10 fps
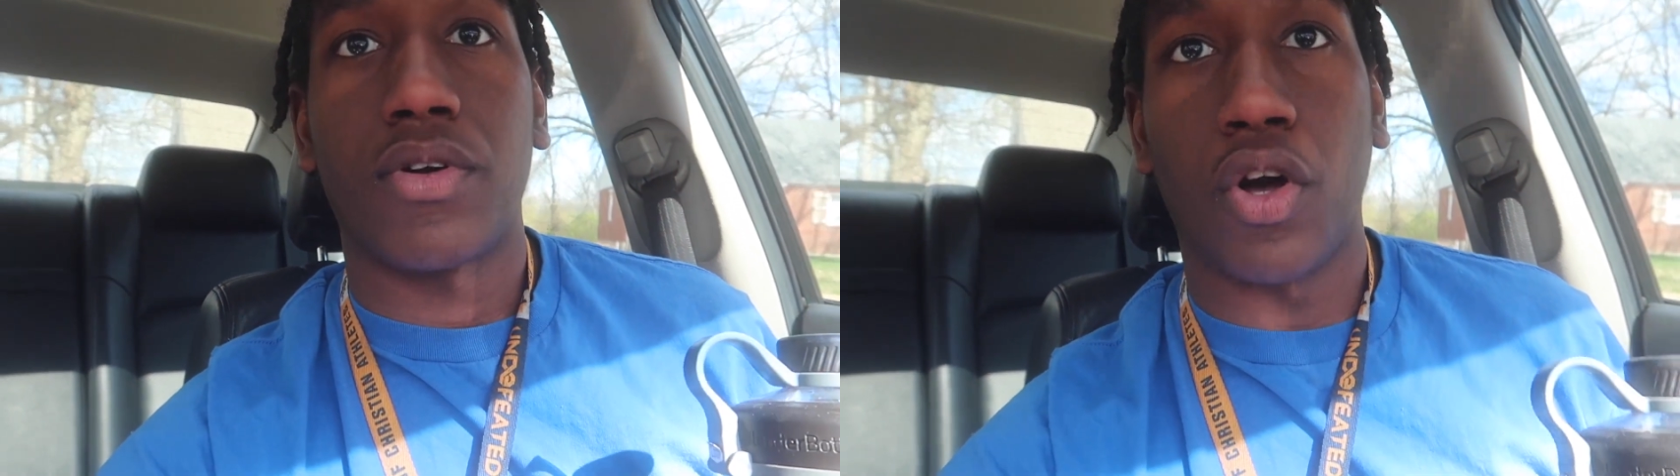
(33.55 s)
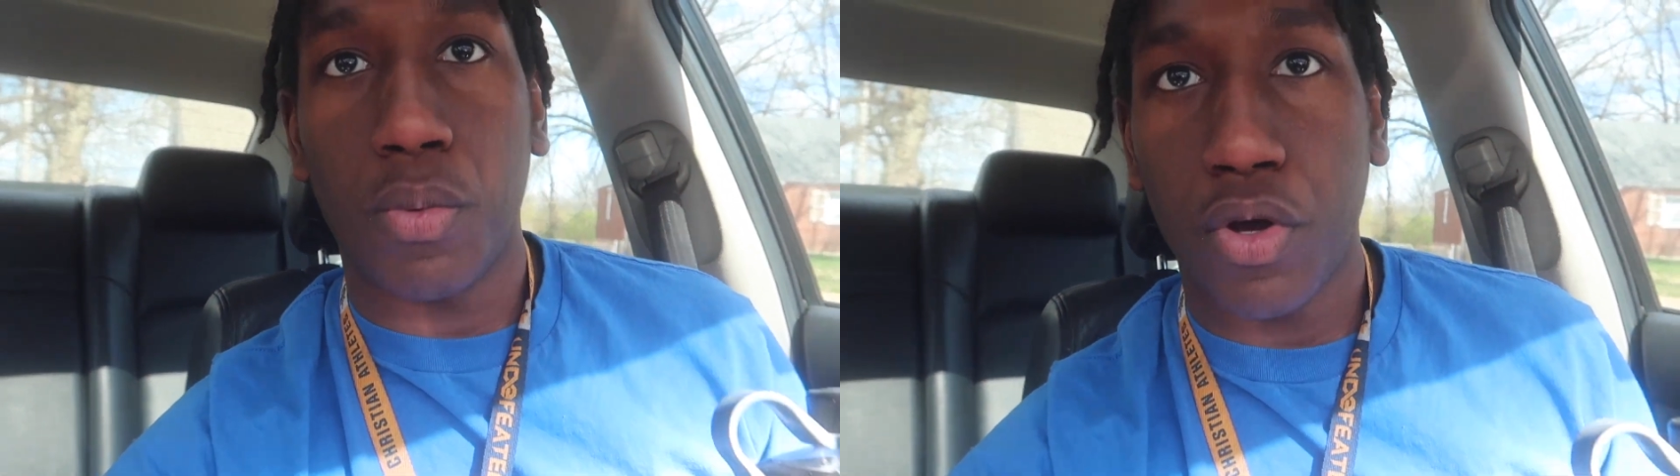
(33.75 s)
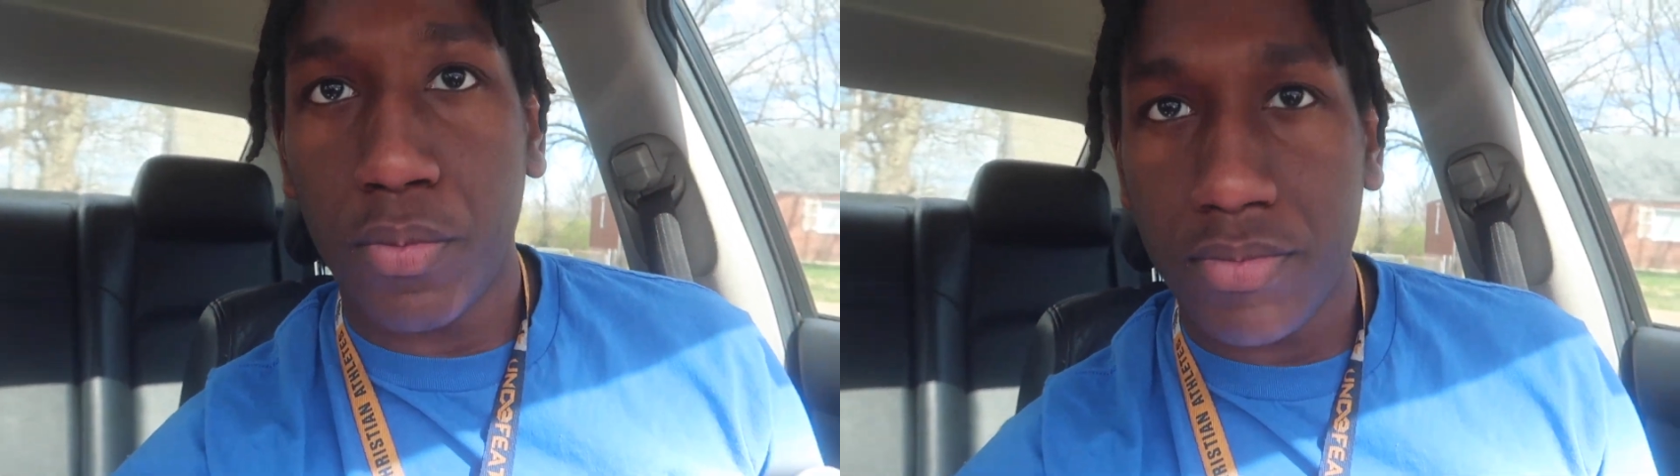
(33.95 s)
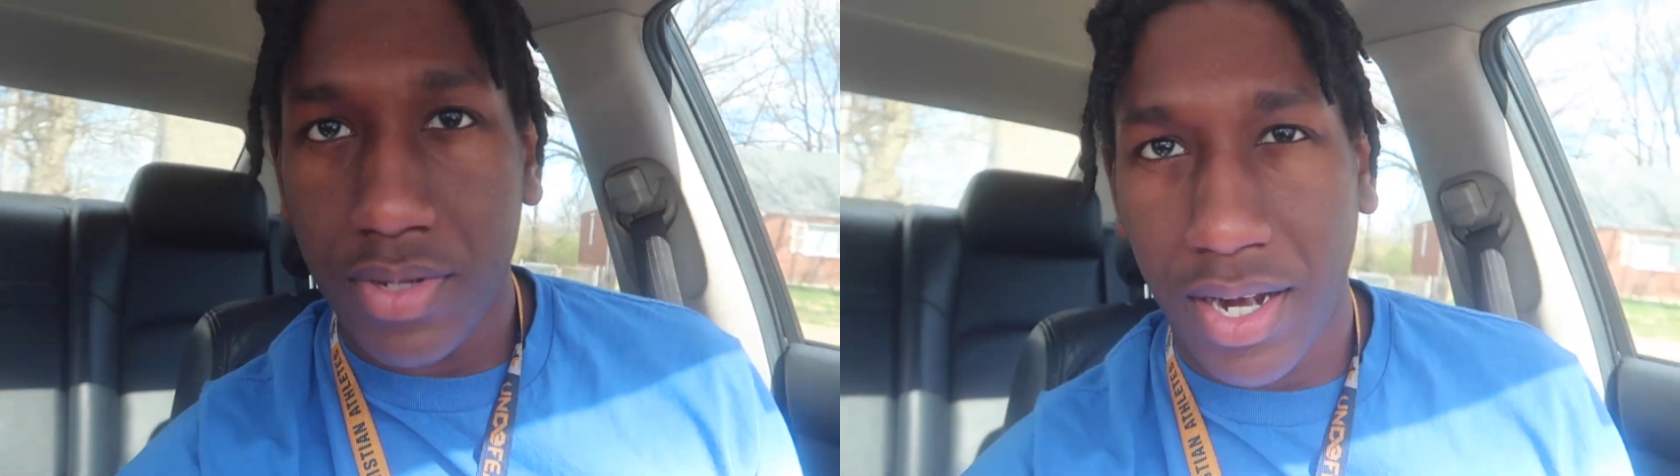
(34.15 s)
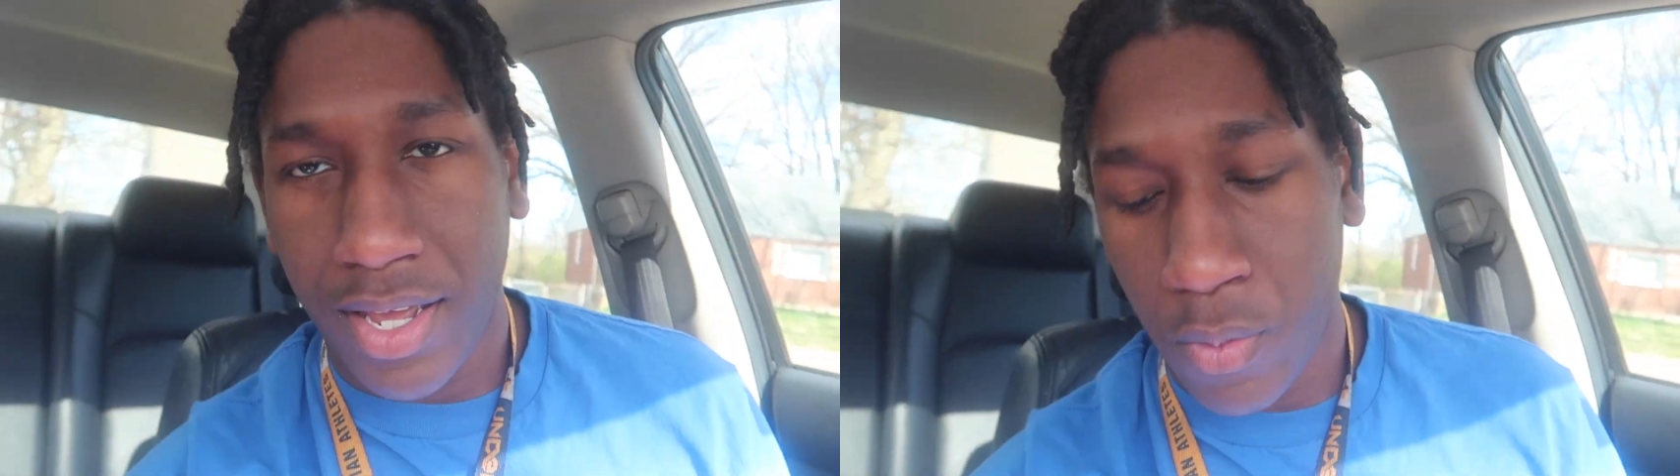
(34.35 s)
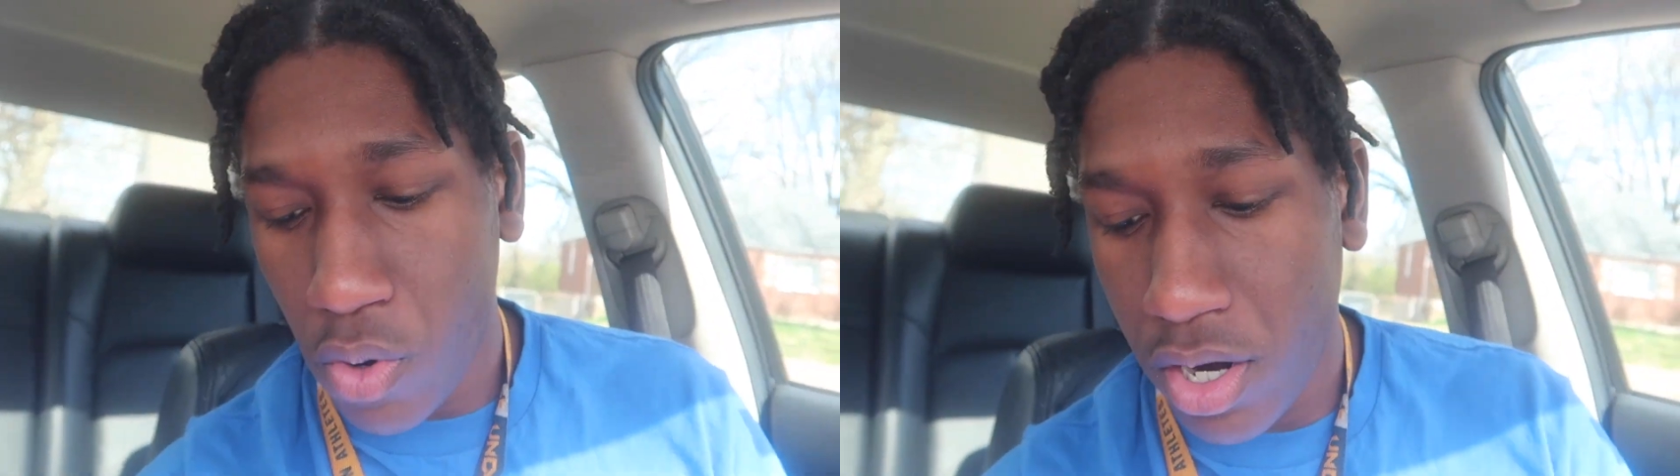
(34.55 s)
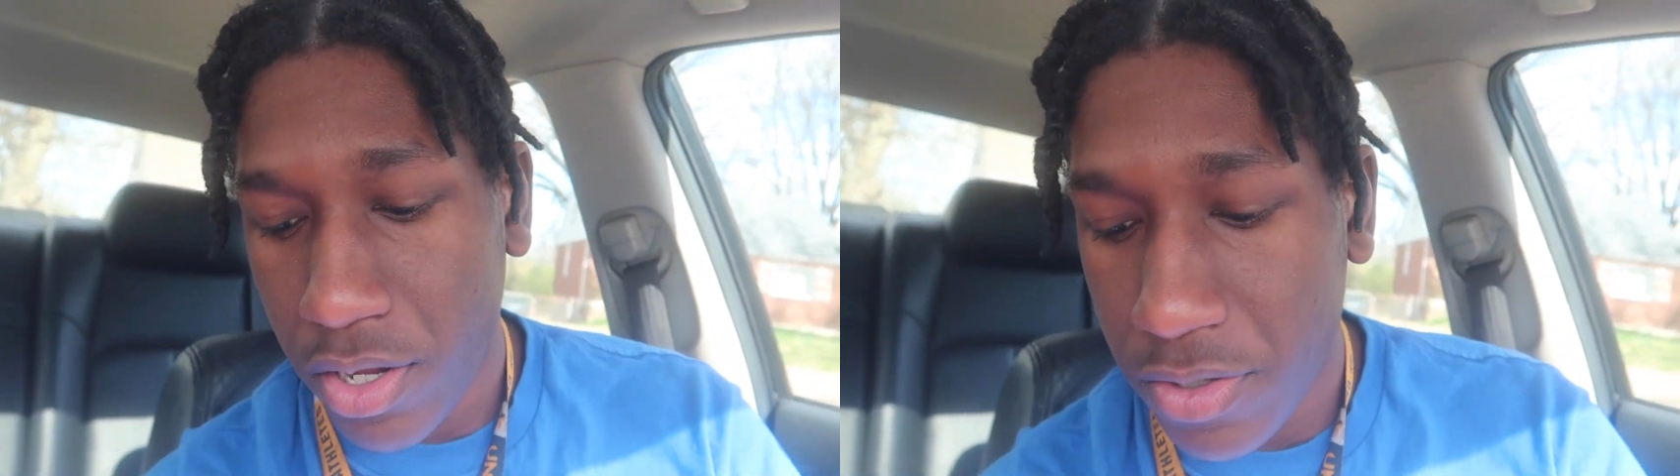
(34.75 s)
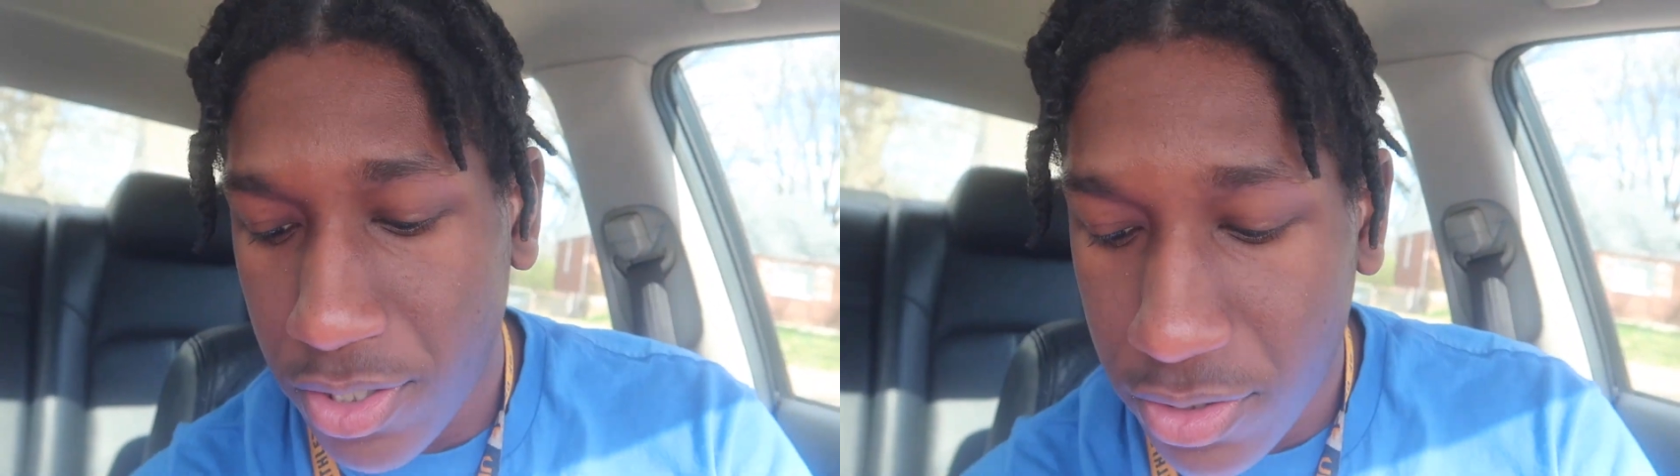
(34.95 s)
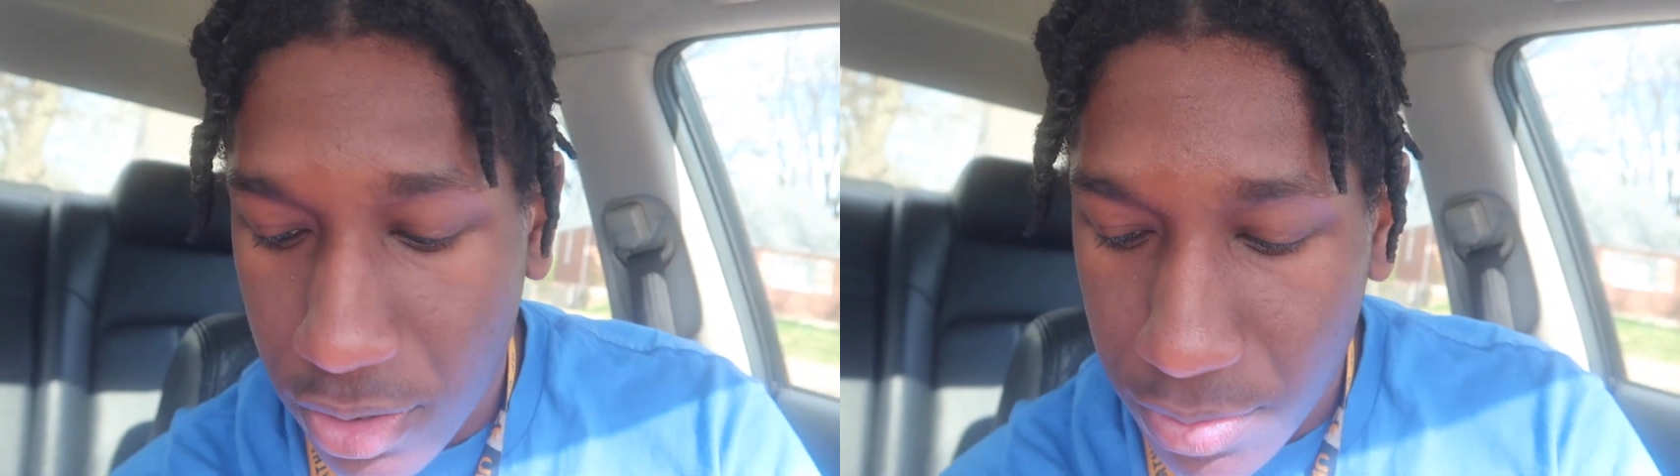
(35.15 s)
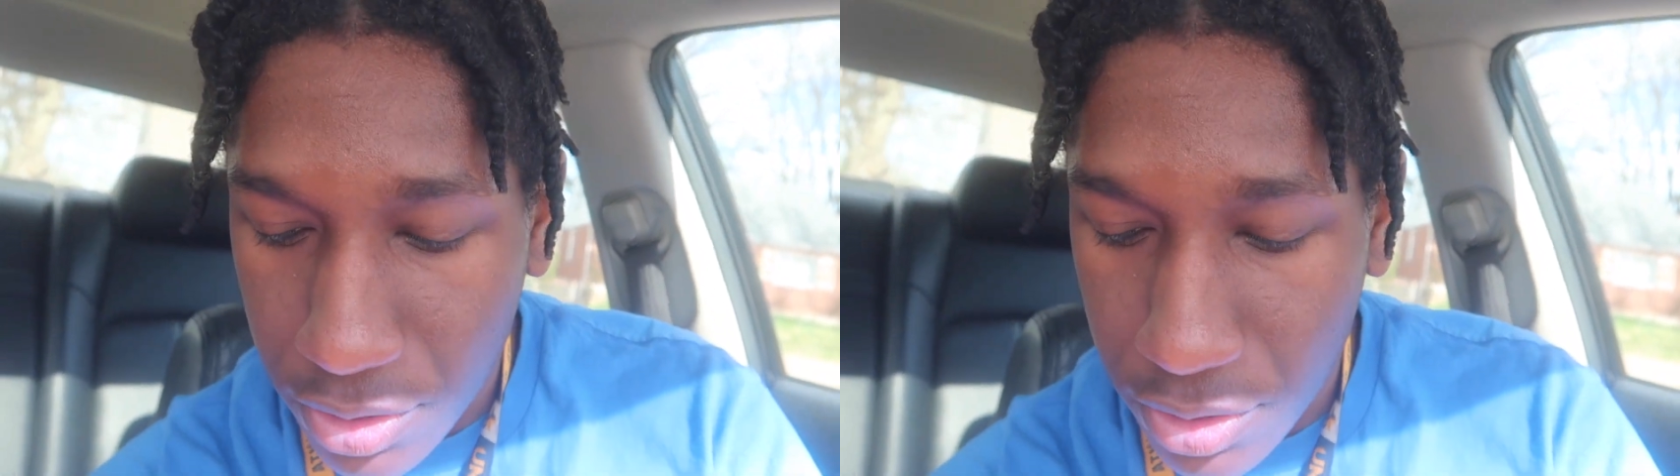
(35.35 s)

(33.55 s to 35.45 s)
Go. Gotta get water in your system.